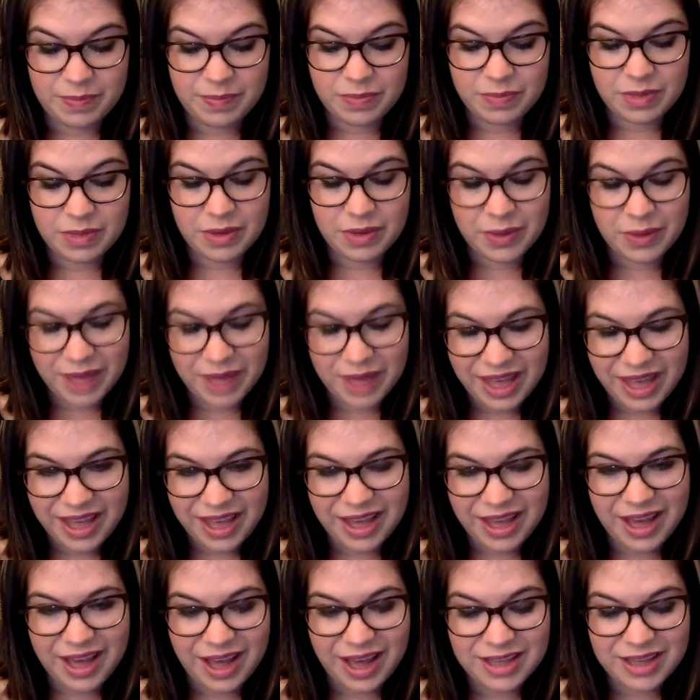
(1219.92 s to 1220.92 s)

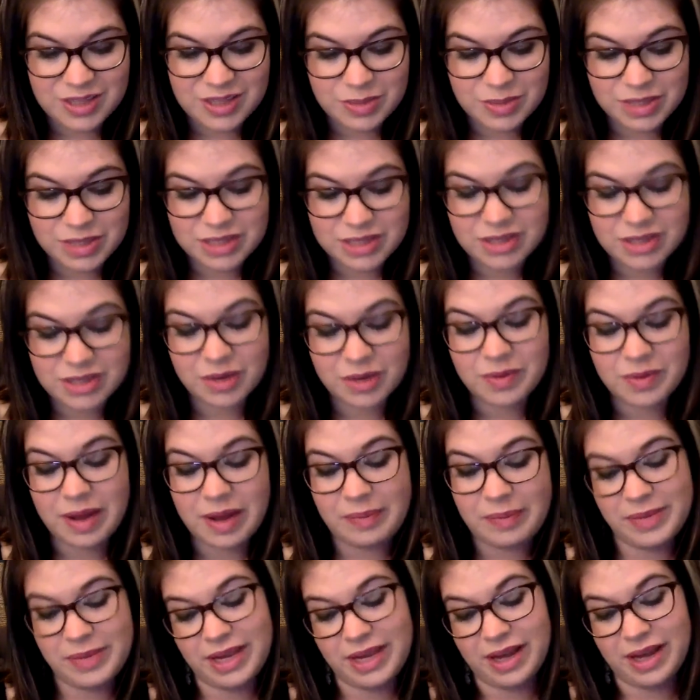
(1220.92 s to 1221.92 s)
Okay, as we start
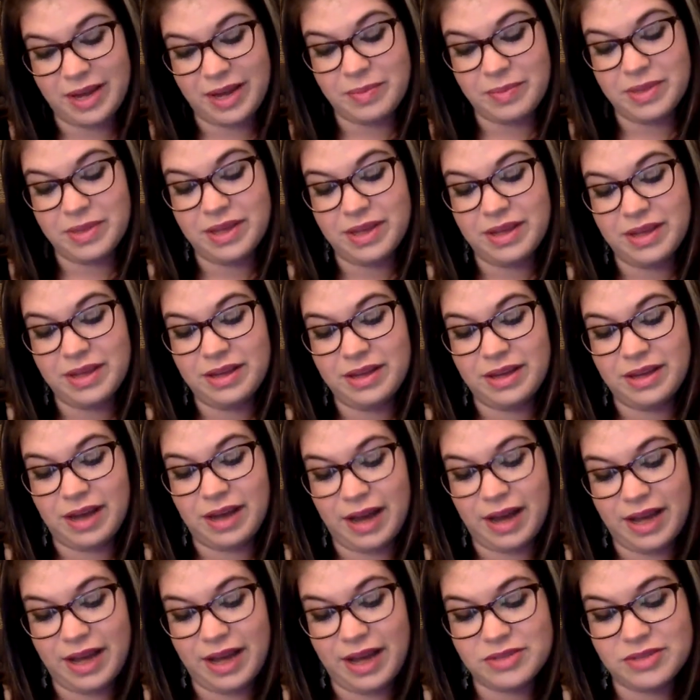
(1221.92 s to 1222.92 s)
wrapping up,
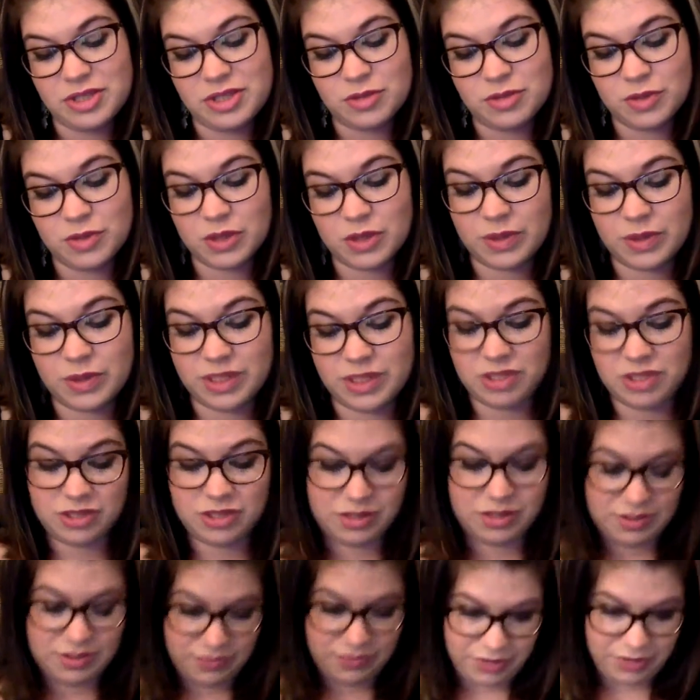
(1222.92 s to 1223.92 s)
I have 2 more
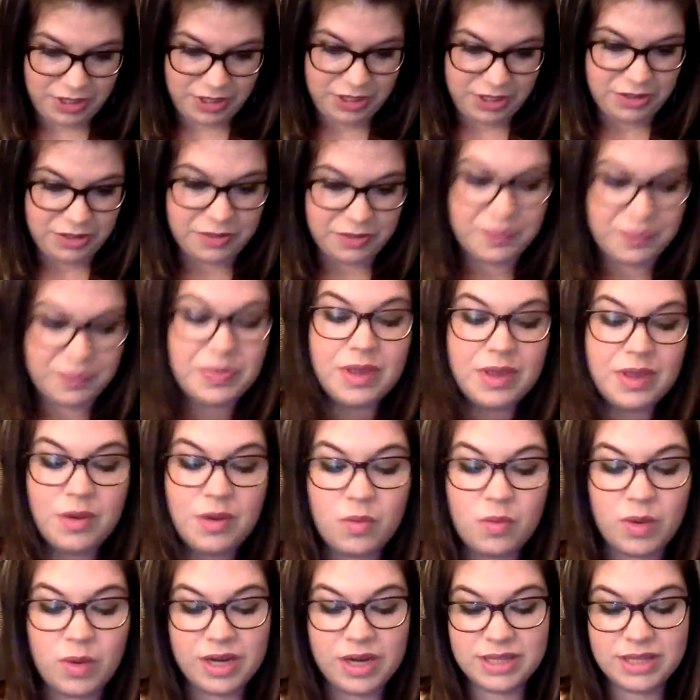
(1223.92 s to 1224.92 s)
questions for you.
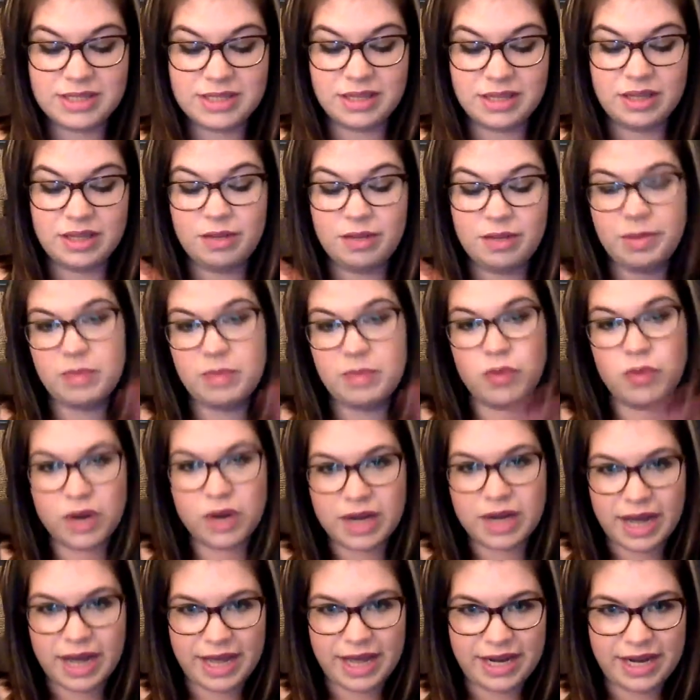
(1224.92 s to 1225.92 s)
One is a little bit more
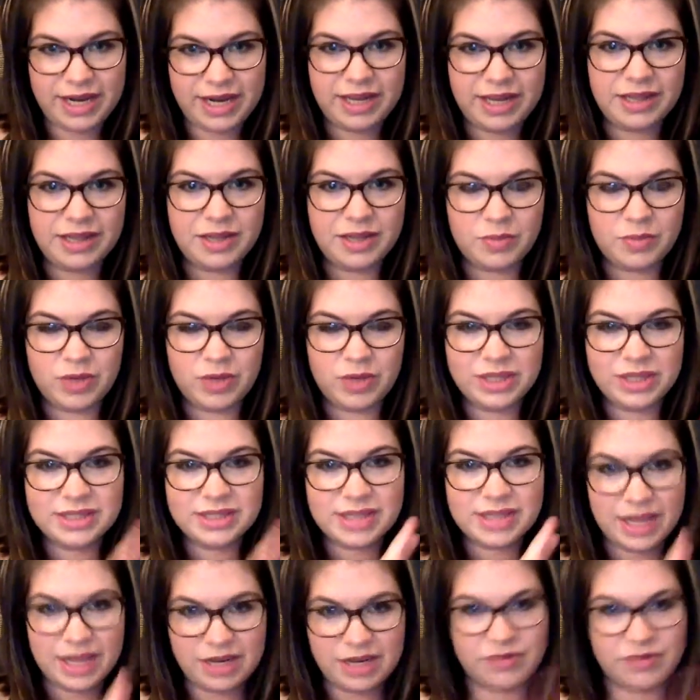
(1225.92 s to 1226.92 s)
guided, and then one's
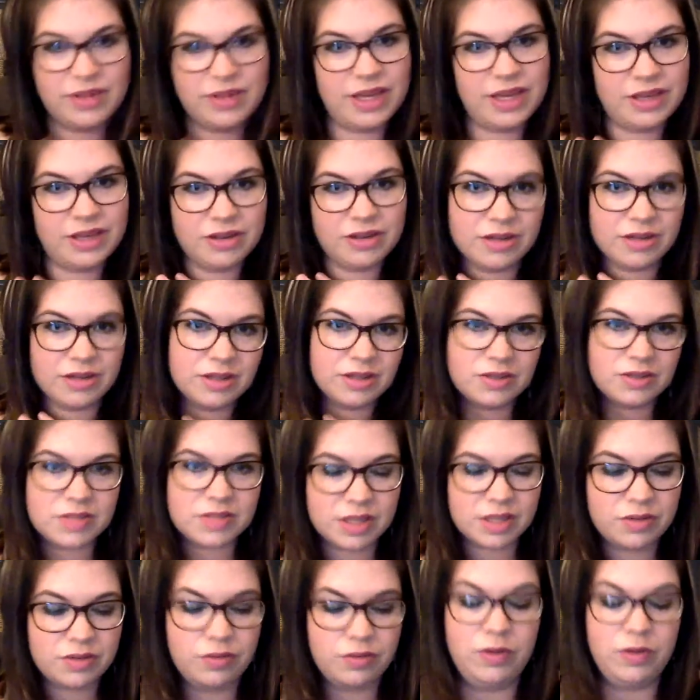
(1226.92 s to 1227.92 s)
kind of like your
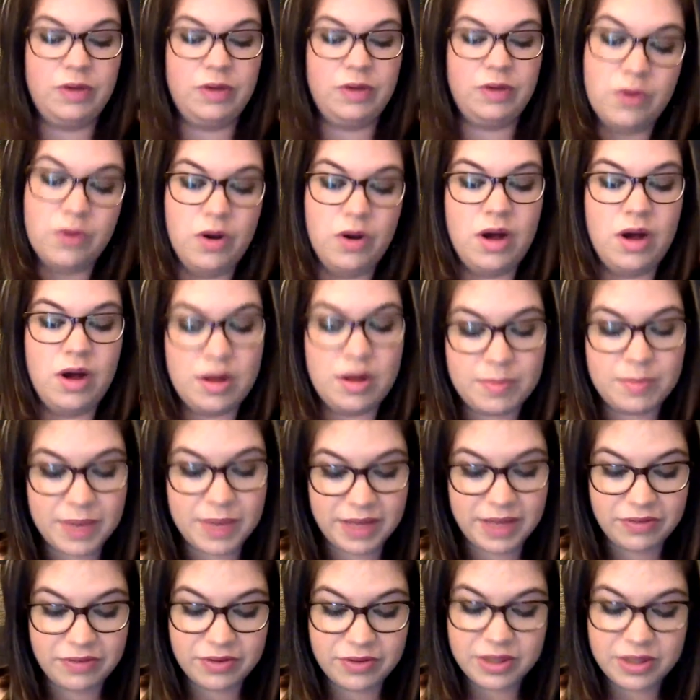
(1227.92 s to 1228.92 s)
closing free for all.
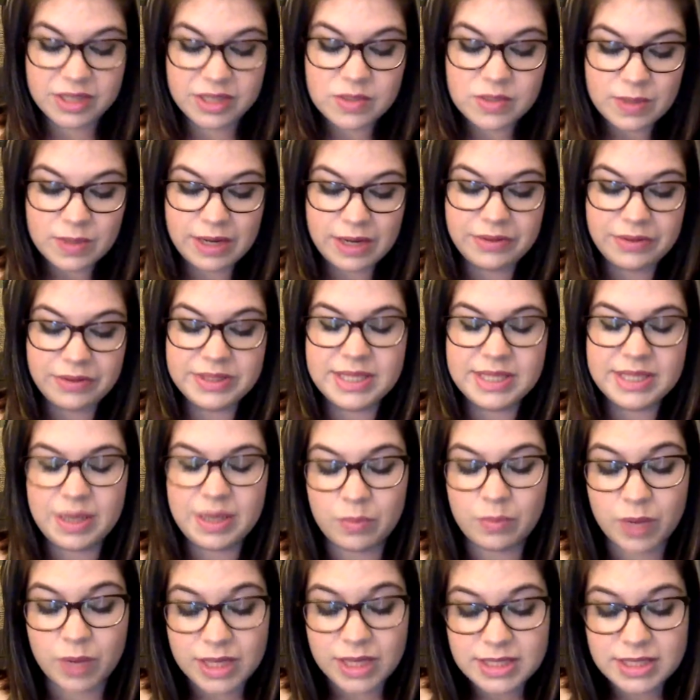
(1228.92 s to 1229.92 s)
But for this one, I would say,
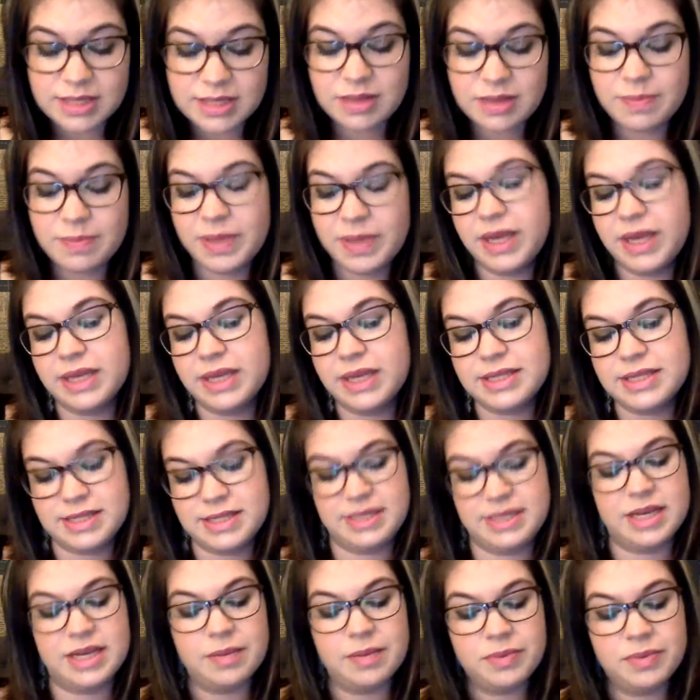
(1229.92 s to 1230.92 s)
what's the
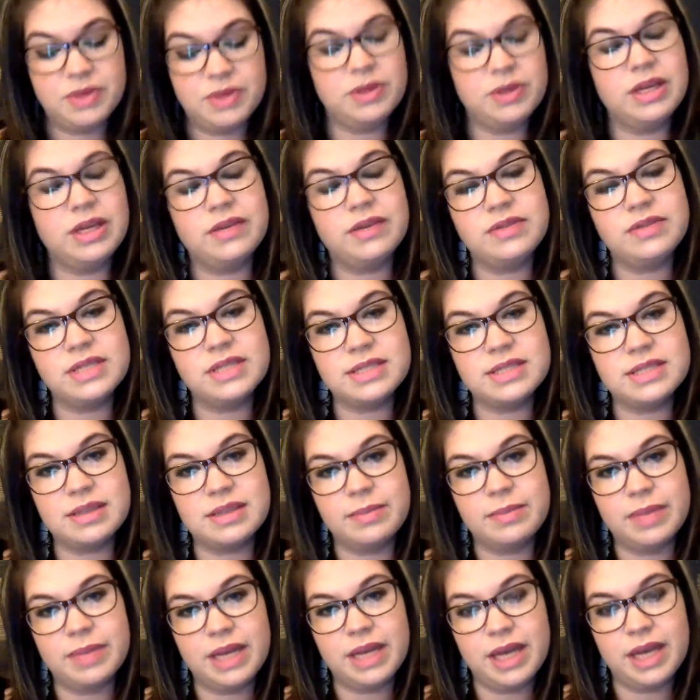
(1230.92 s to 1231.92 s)
biggest tip you'd give to
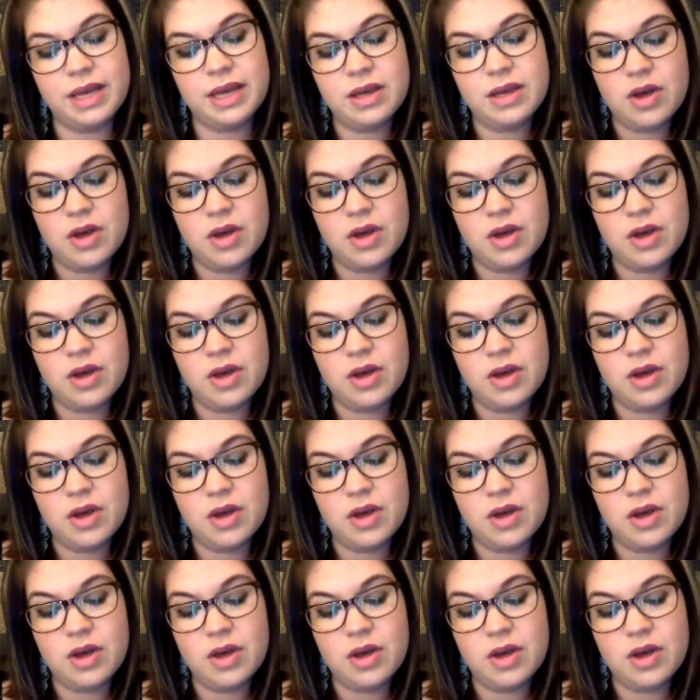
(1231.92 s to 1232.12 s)
somebody